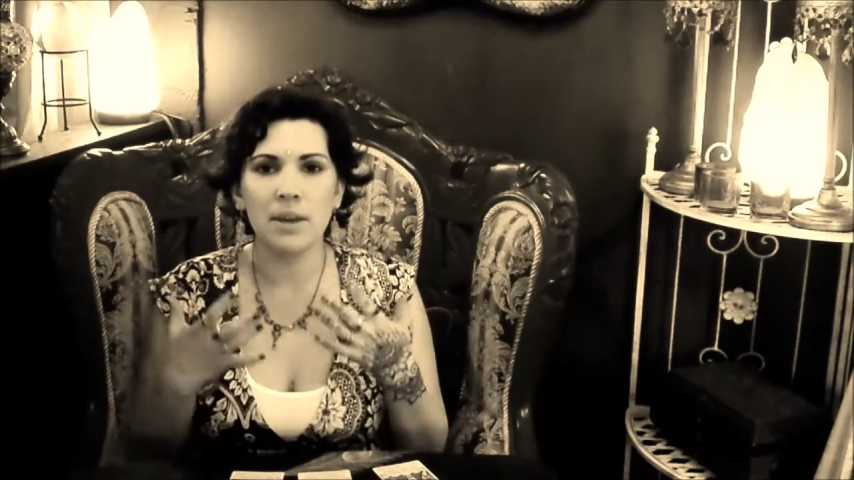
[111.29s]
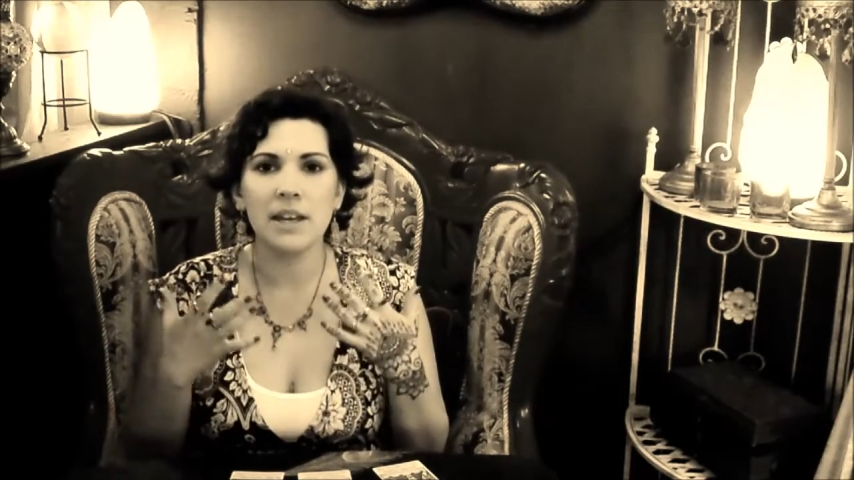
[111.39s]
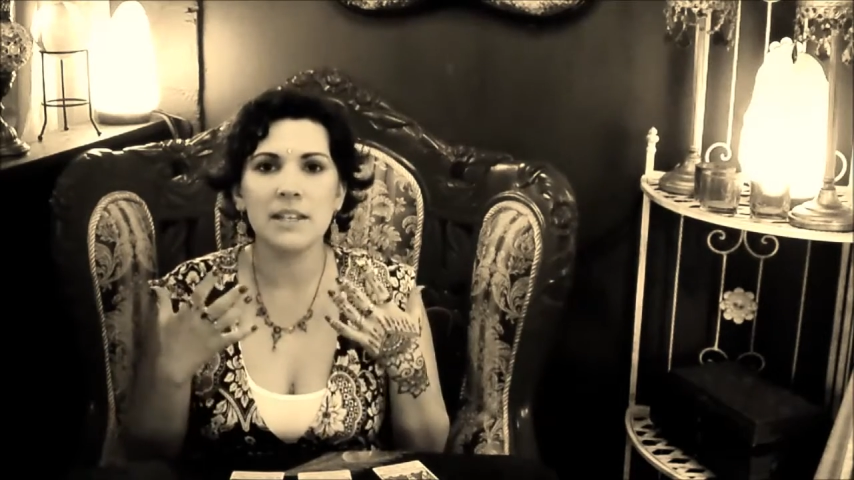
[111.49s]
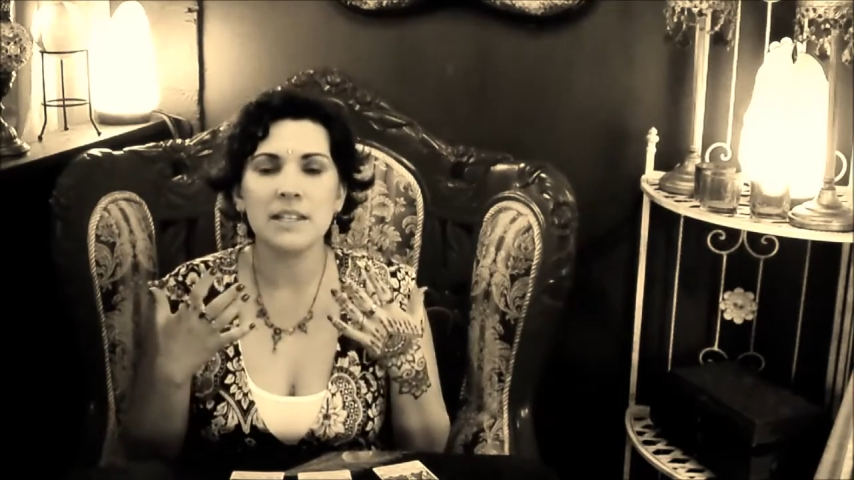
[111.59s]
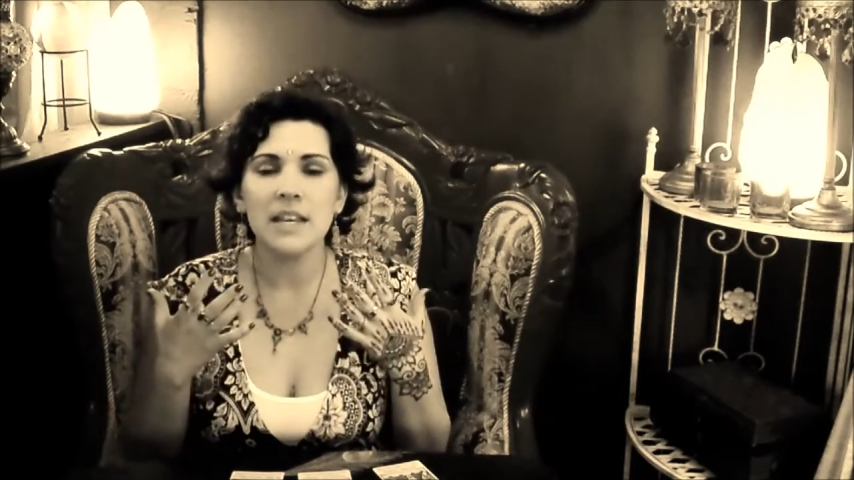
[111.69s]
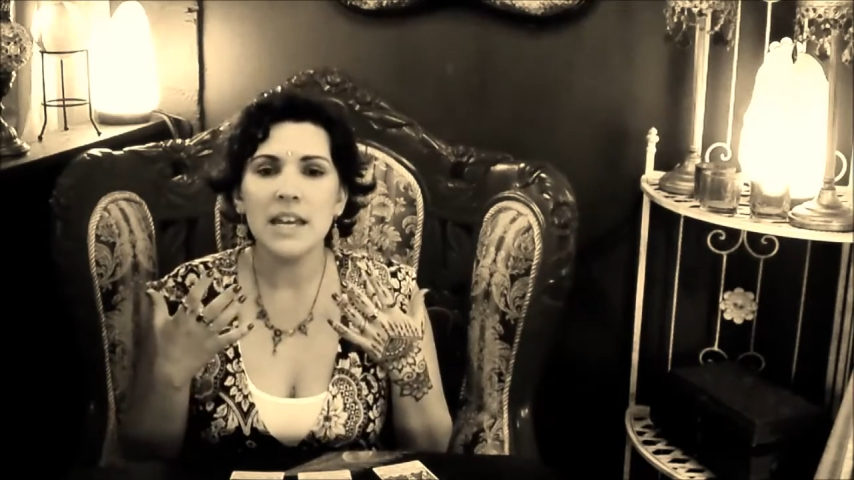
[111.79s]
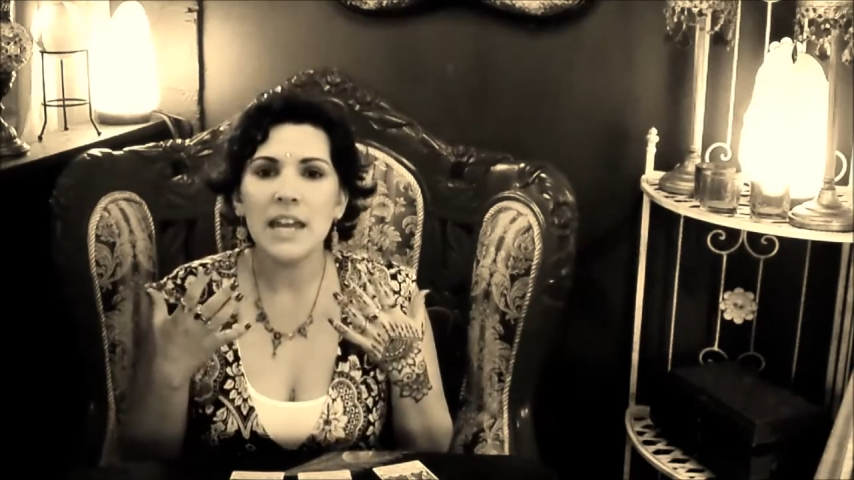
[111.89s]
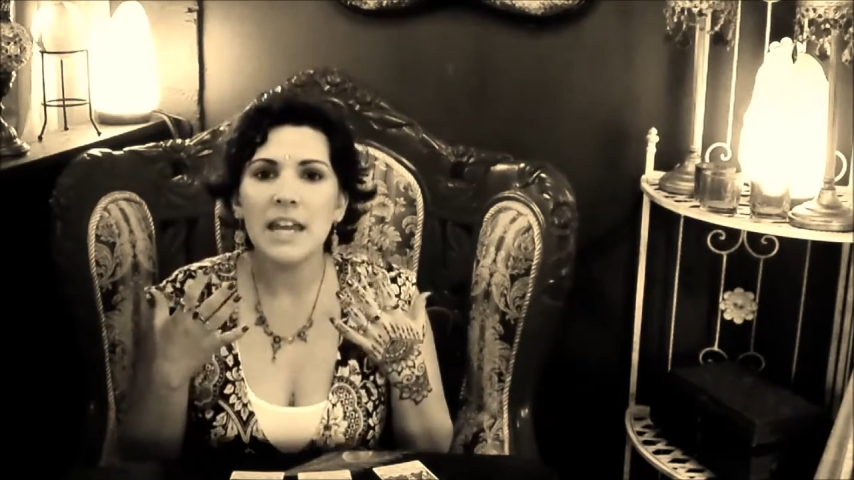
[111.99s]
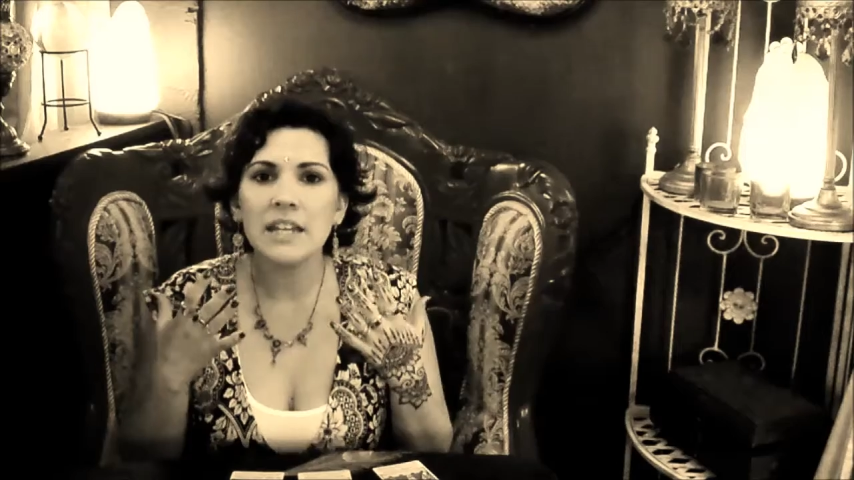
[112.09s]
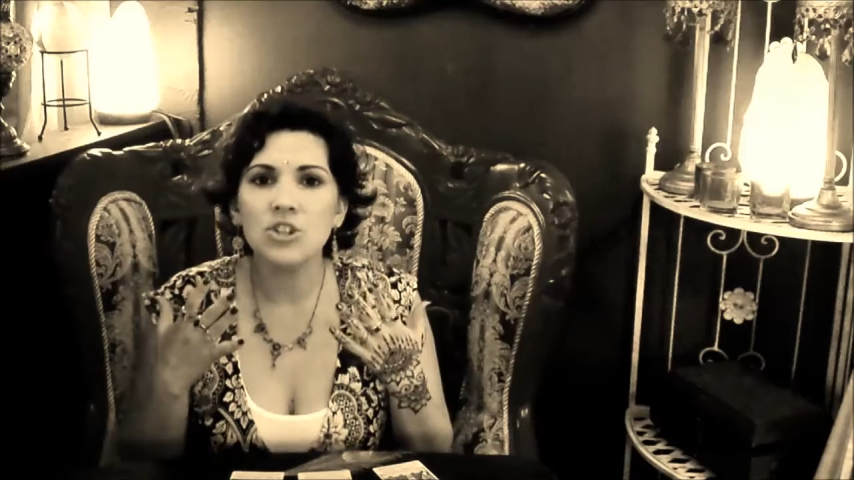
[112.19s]
Because
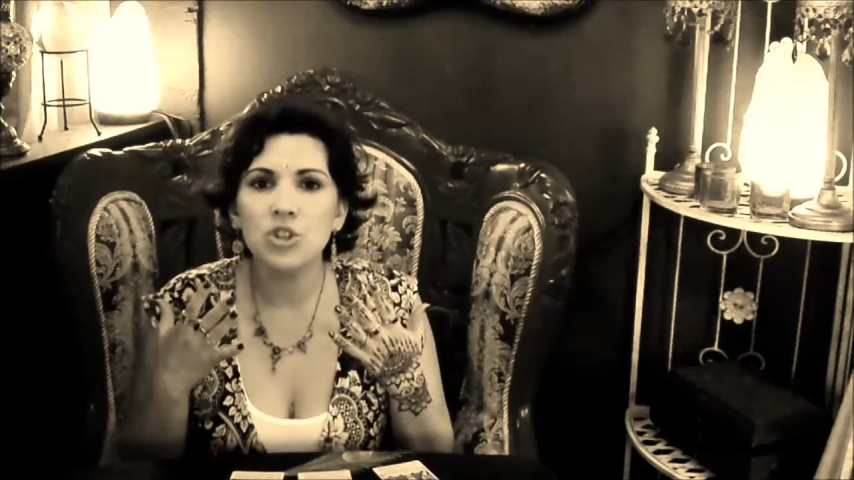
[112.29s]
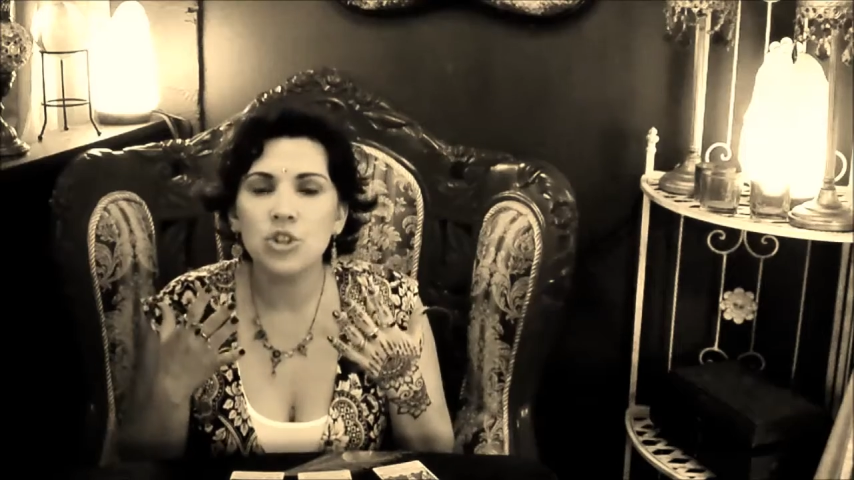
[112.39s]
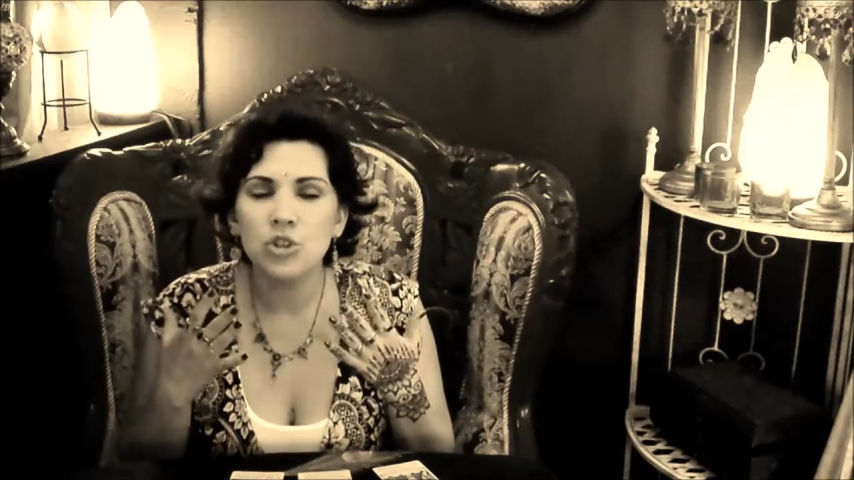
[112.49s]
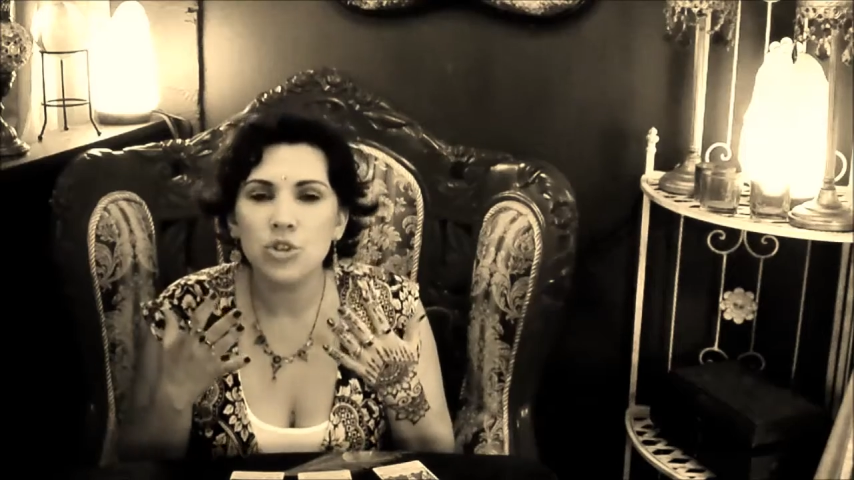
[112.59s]
it's